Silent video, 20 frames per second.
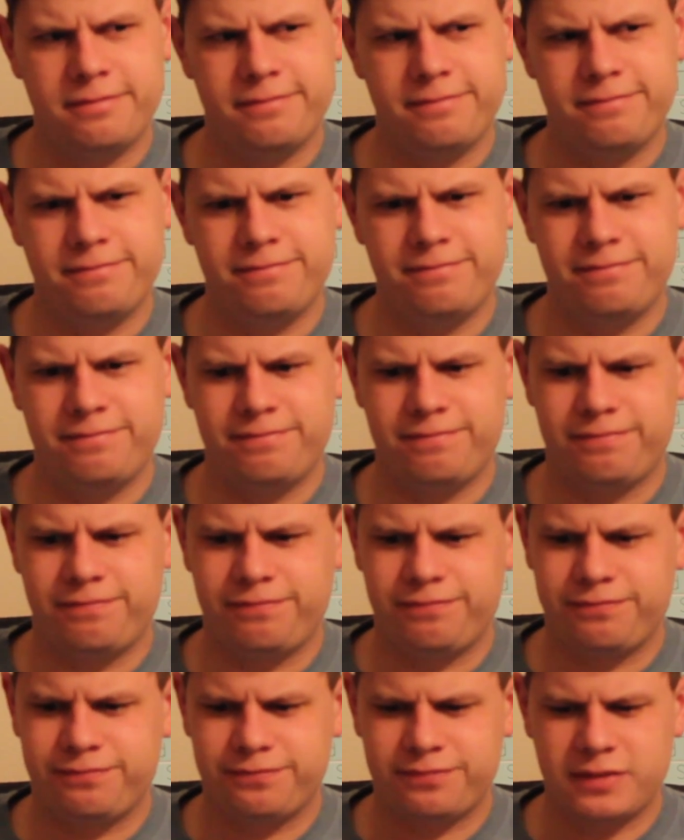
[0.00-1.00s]

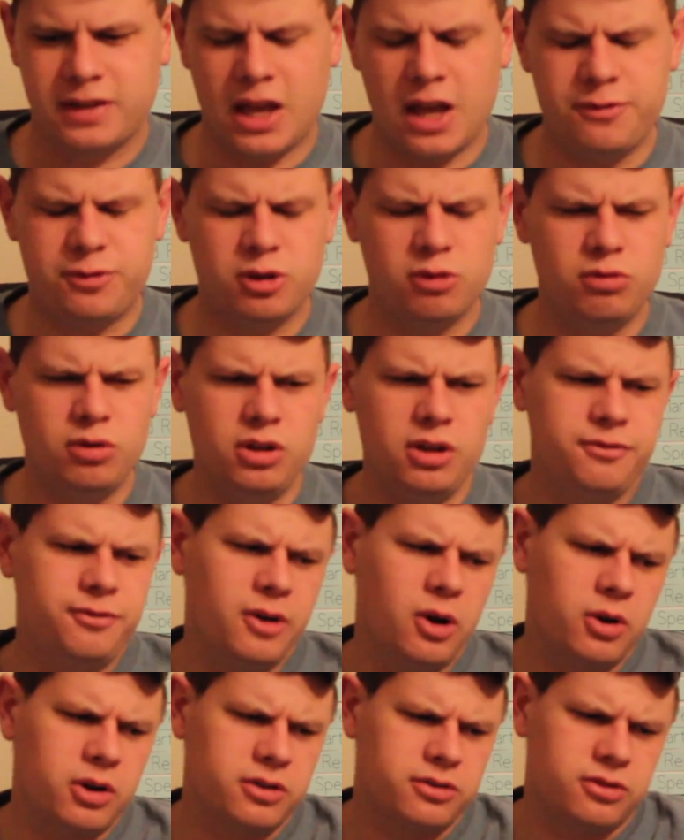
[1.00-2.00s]
If you really
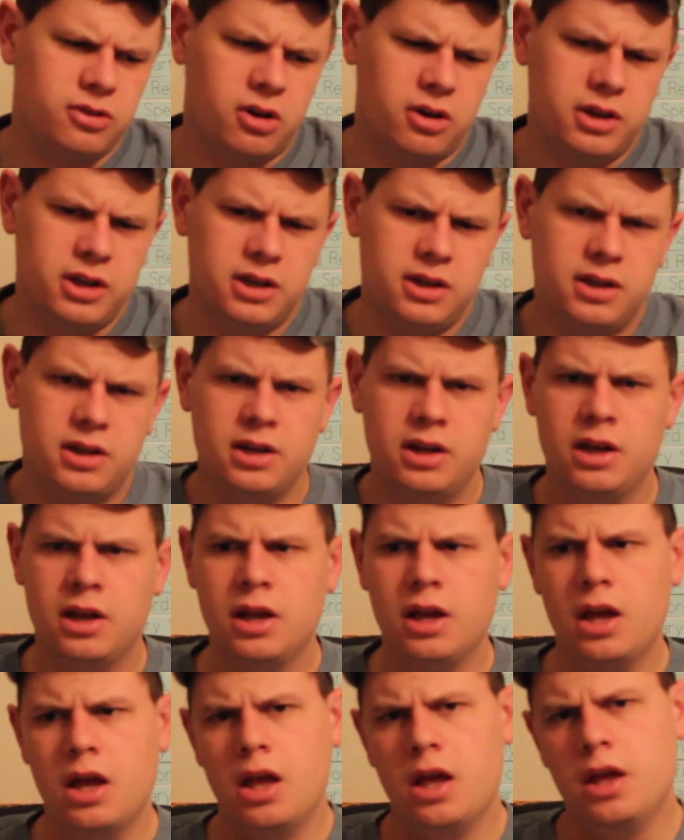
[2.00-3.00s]
focus on it,
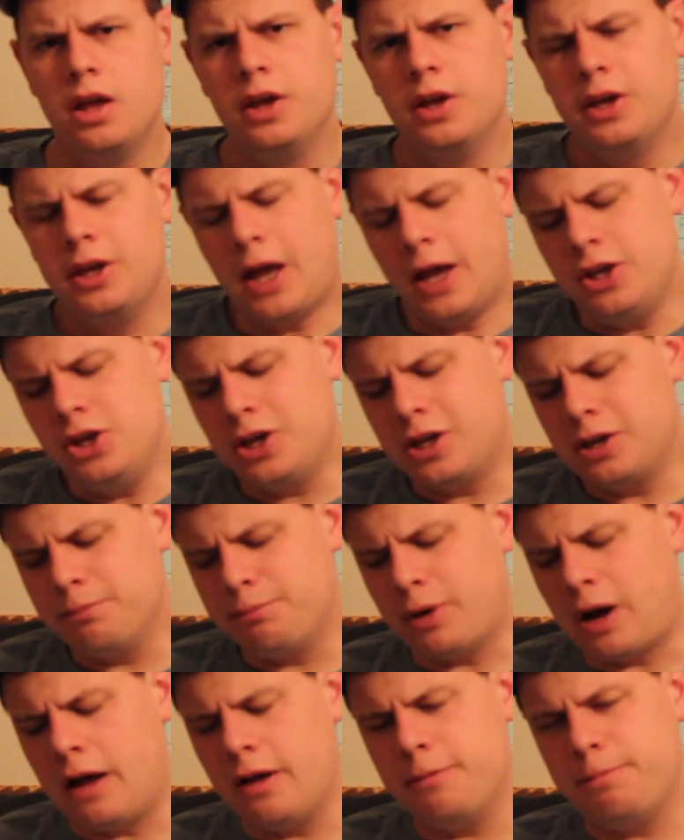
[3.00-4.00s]
you can
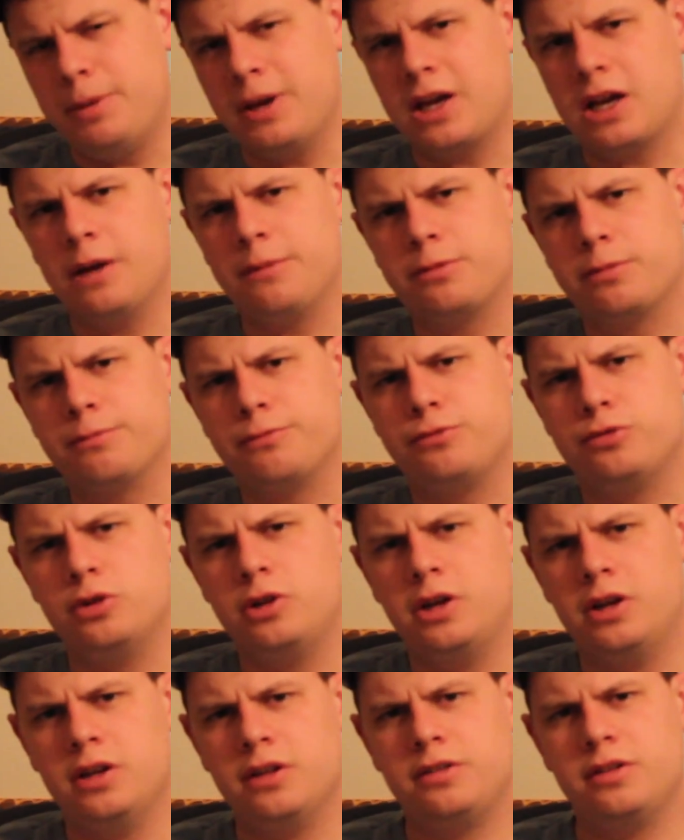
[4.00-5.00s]
probably pick up some
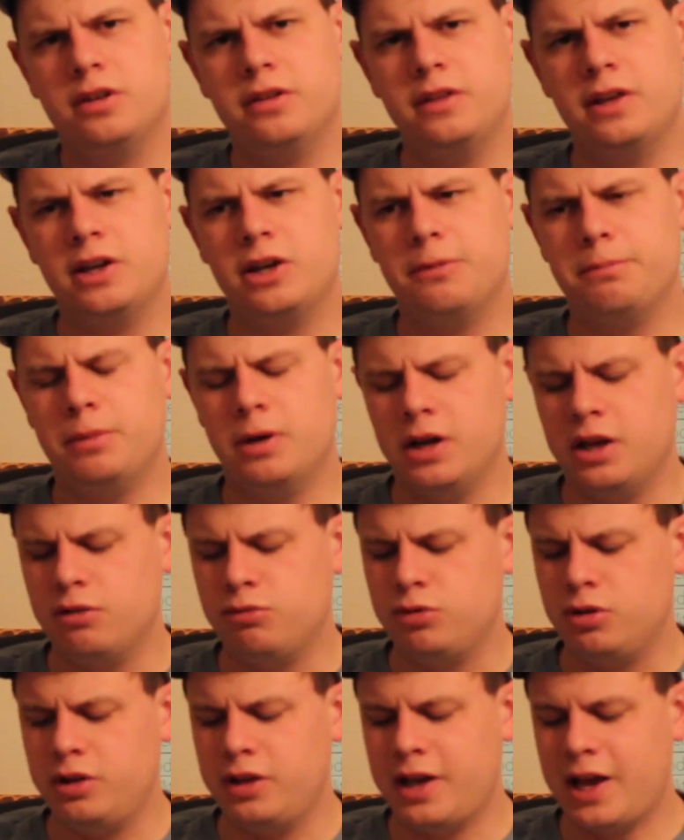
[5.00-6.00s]
fruitiness in there, but it
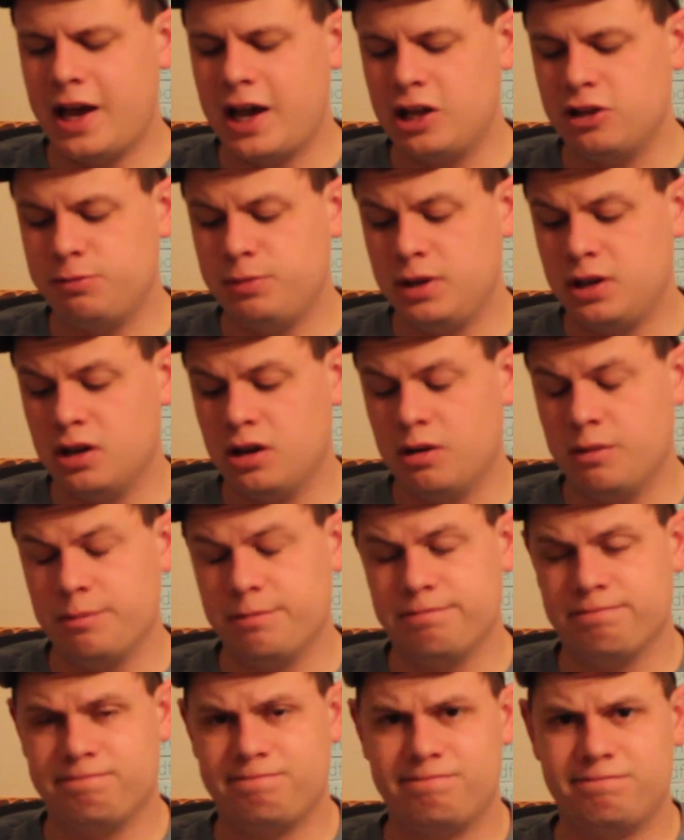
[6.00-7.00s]
really has
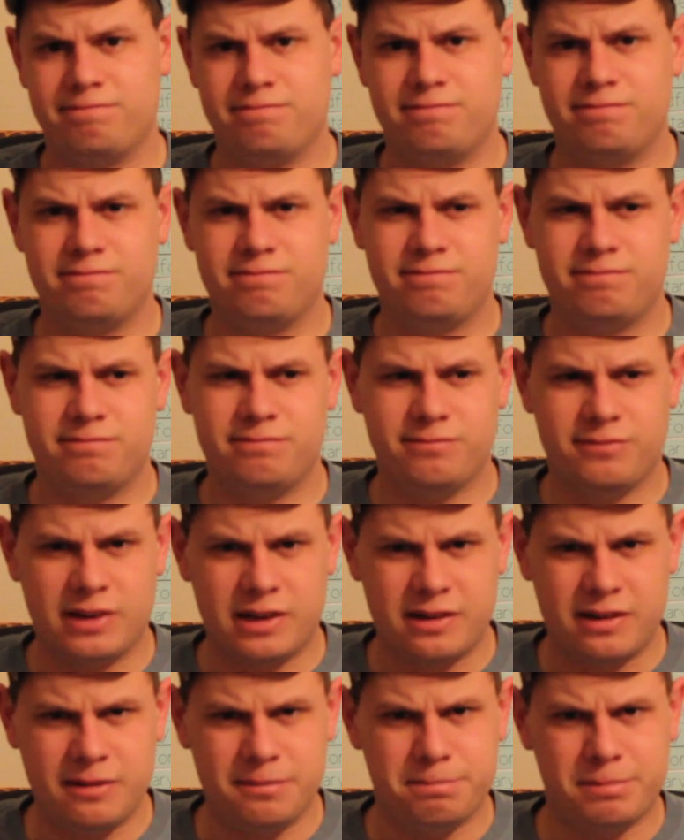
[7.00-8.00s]
become
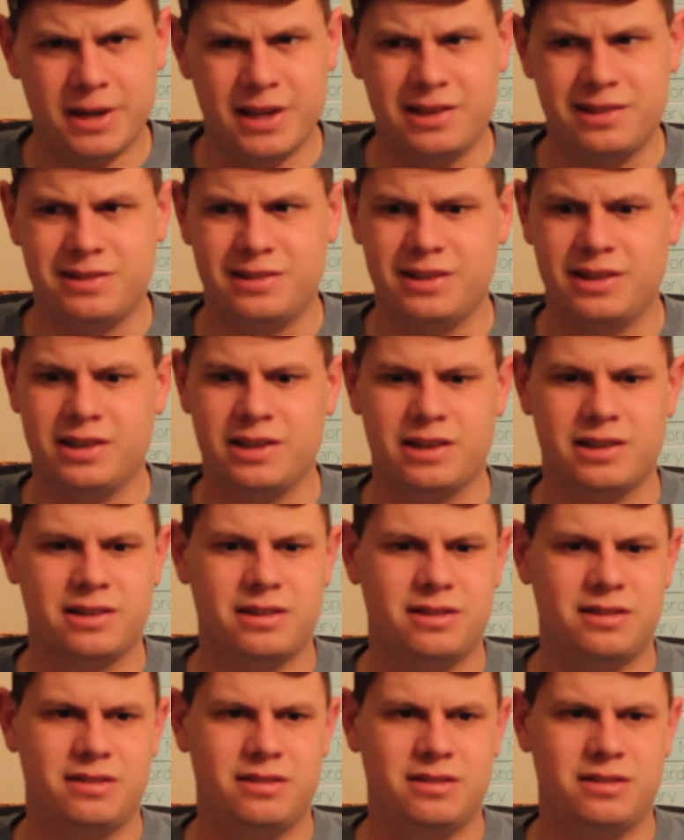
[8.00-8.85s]
very basic,